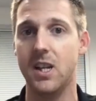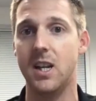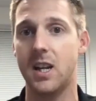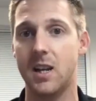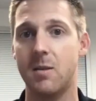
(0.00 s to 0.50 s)
and
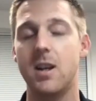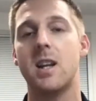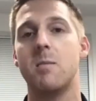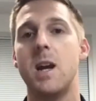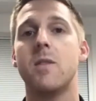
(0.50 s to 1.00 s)
it can it
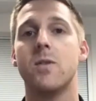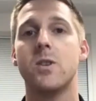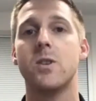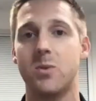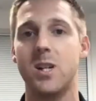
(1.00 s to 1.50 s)
can make for
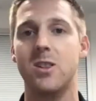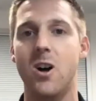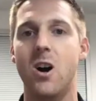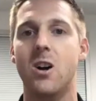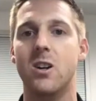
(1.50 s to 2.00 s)
some pretty
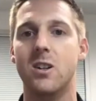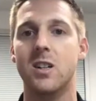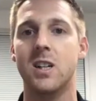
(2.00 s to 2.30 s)
long